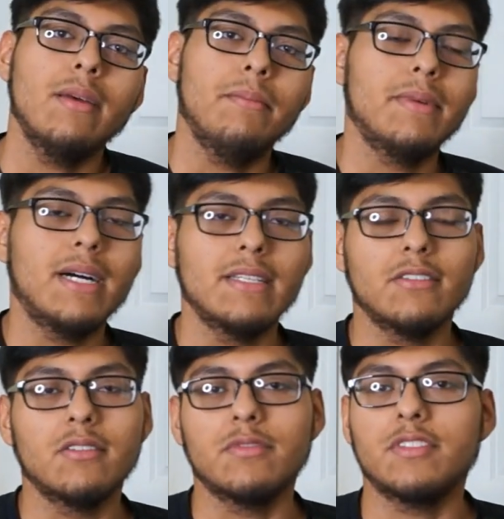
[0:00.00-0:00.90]
but I
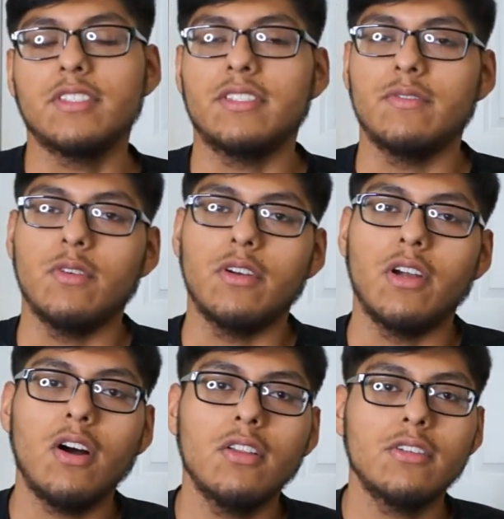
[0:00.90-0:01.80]
sold them for
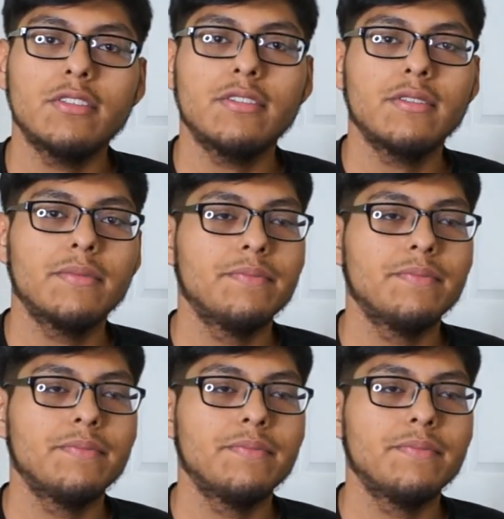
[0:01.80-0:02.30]
$64.